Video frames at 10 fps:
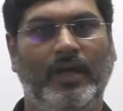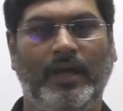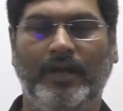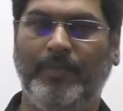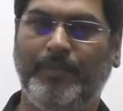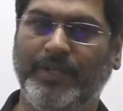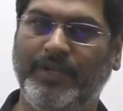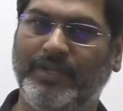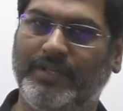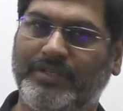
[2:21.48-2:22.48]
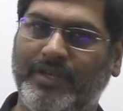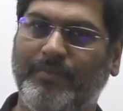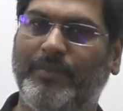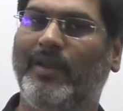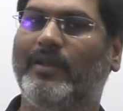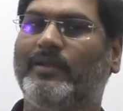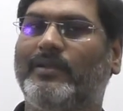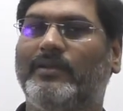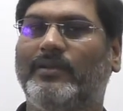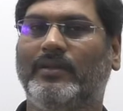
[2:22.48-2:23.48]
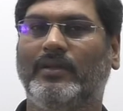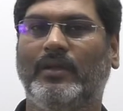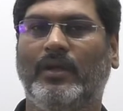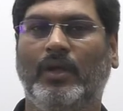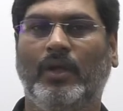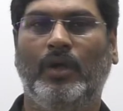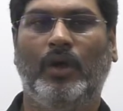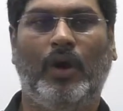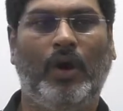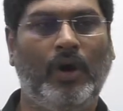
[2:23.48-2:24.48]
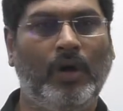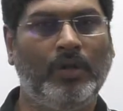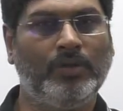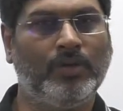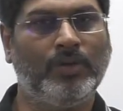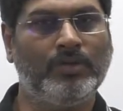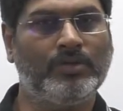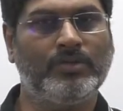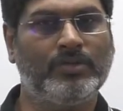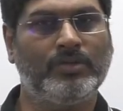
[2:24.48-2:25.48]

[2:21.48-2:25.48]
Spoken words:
represent the same molecule. All those